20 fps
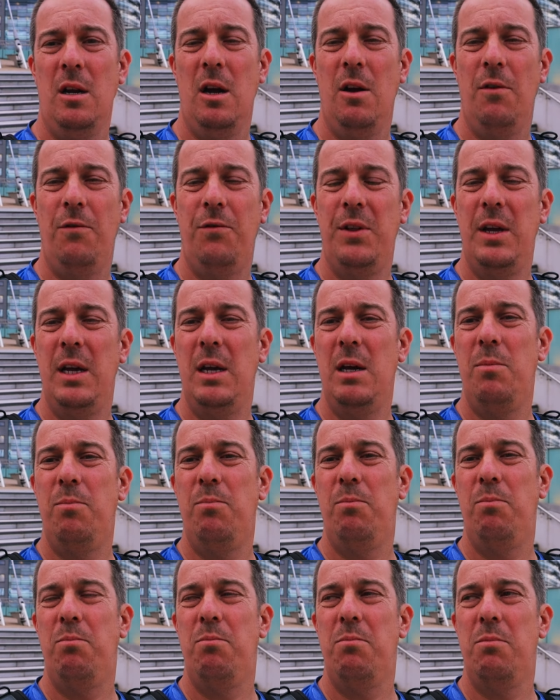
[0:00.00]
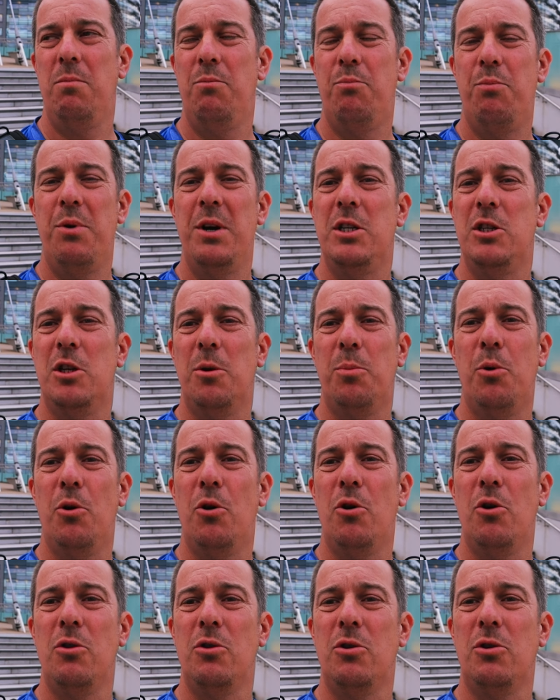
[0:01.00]
of the bridge
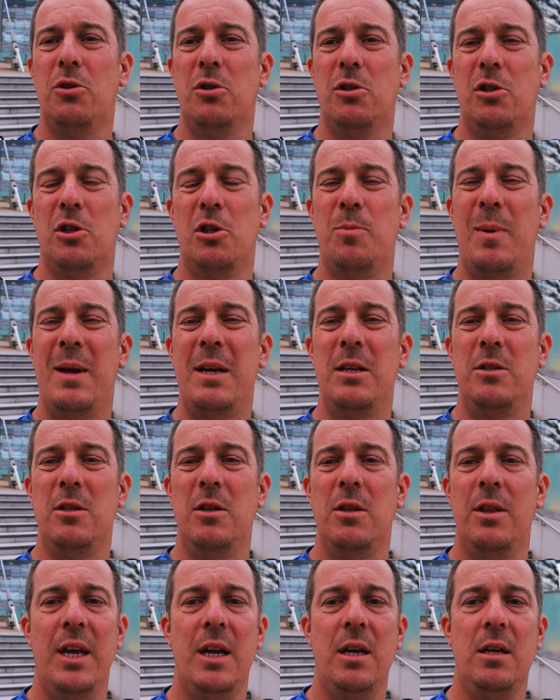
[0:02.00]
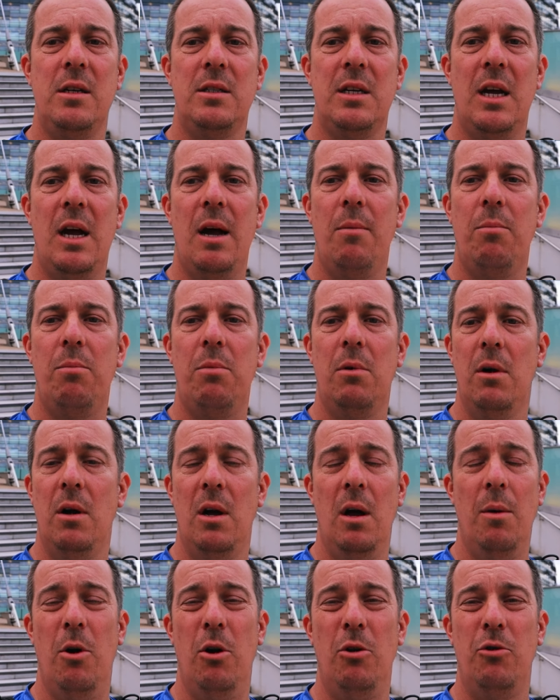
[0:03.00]
supports, suspension things type,
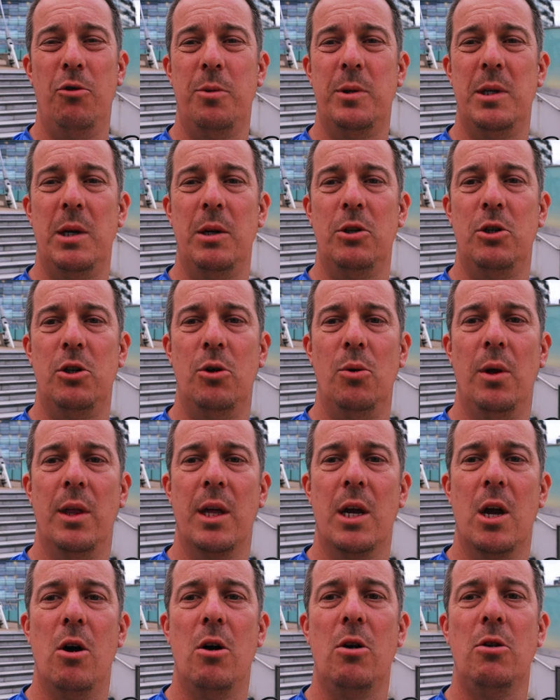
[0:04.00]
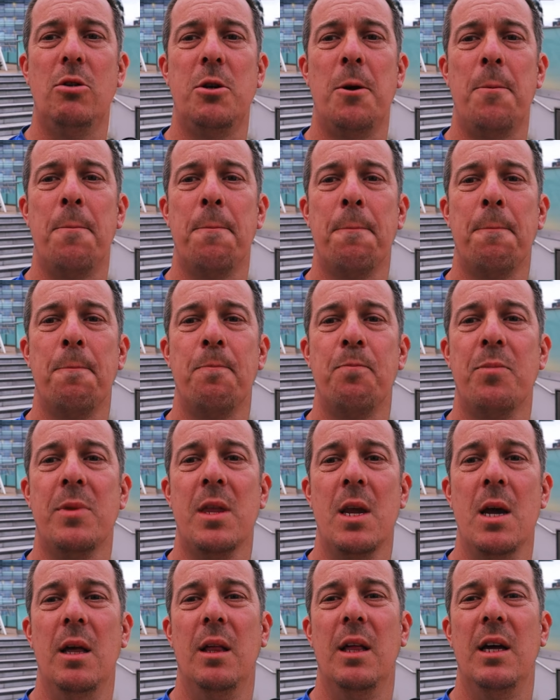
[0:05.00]
I'm 100% sure what they're called.
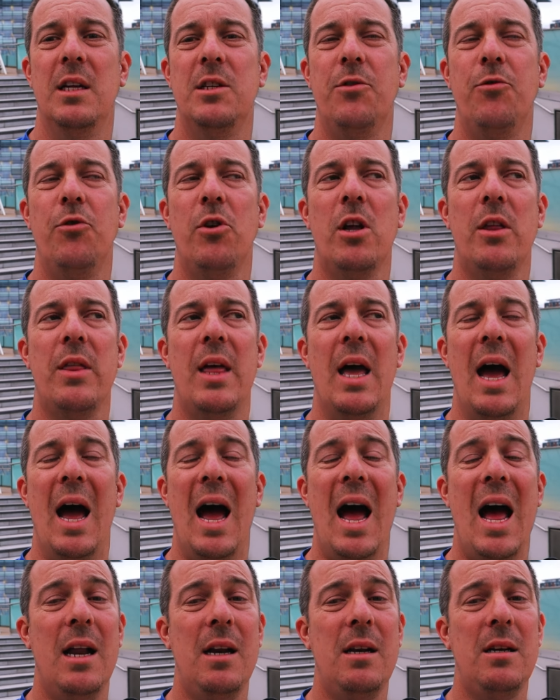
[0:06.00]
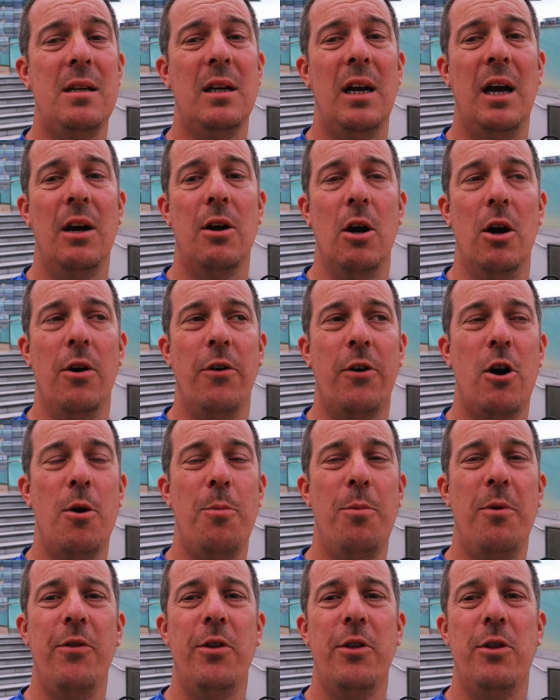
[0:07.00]
Let's have a look at that, and I got a
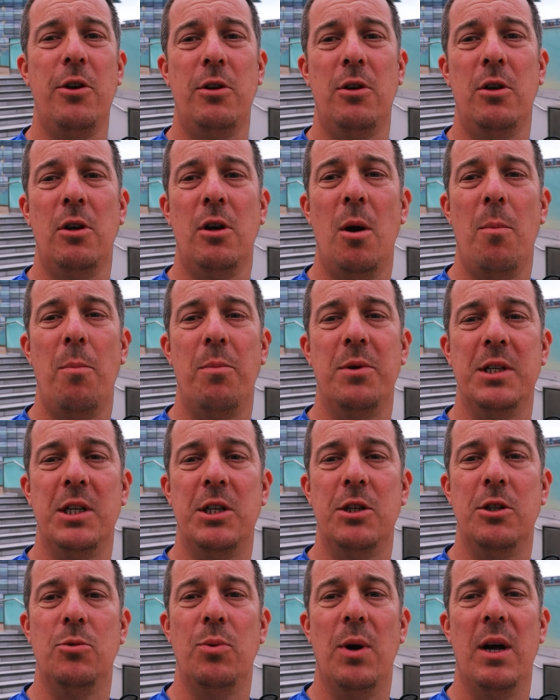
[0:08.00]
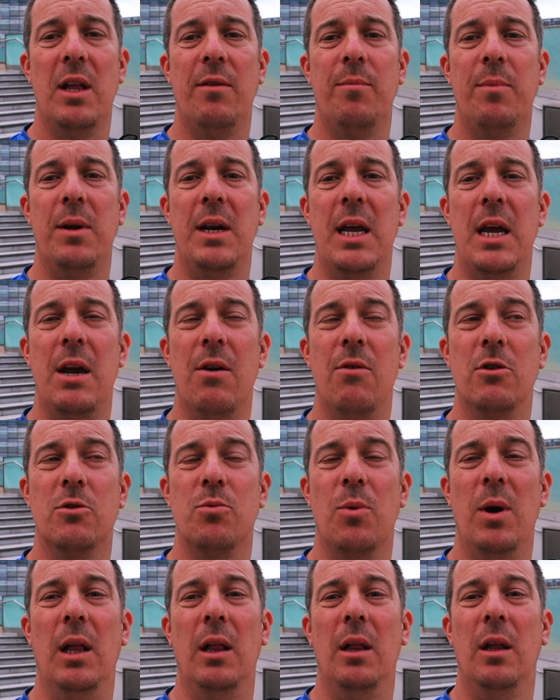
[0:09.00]
couple of other compositions while I've been here as
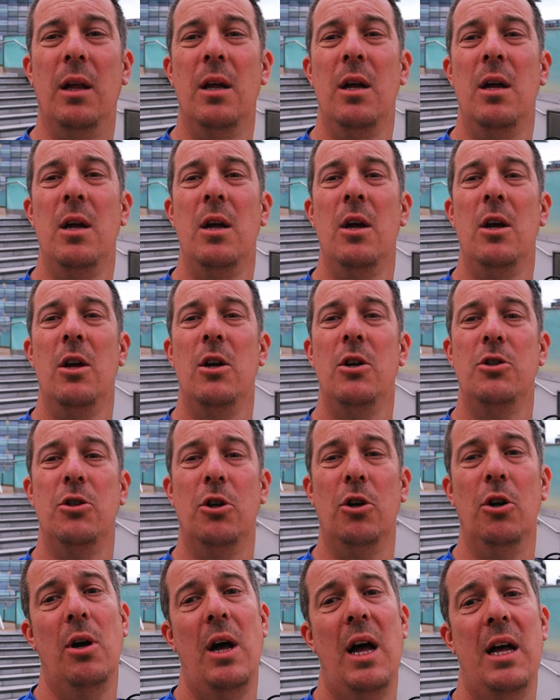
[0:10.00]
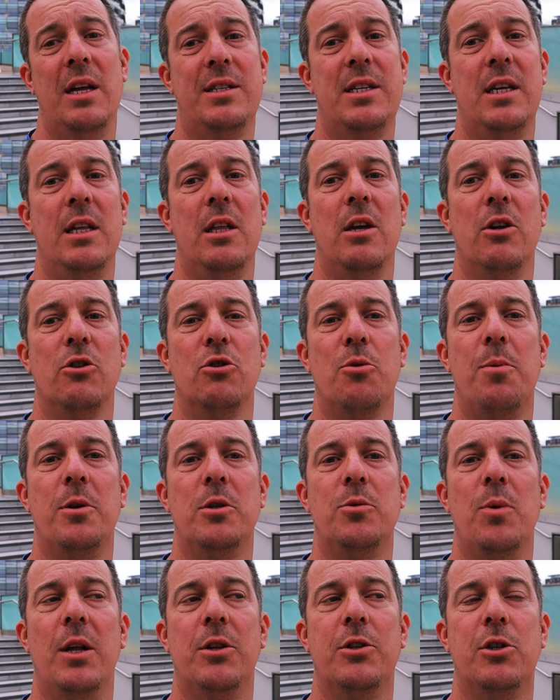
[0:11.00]
well, so I'll sit those up
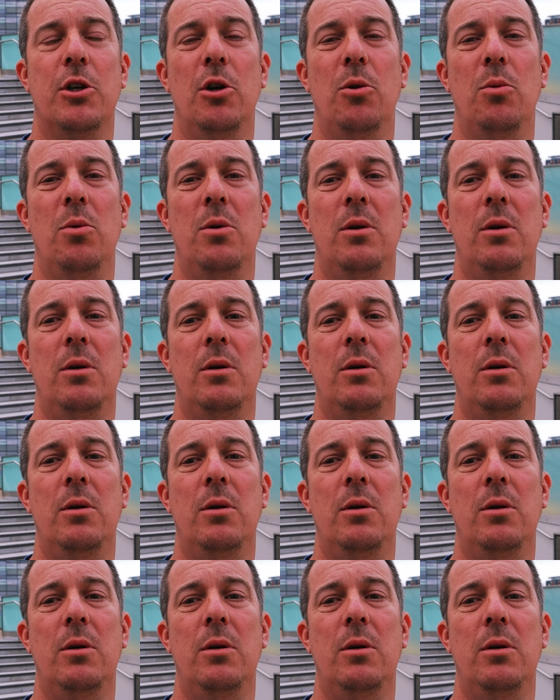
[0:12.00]
as well too.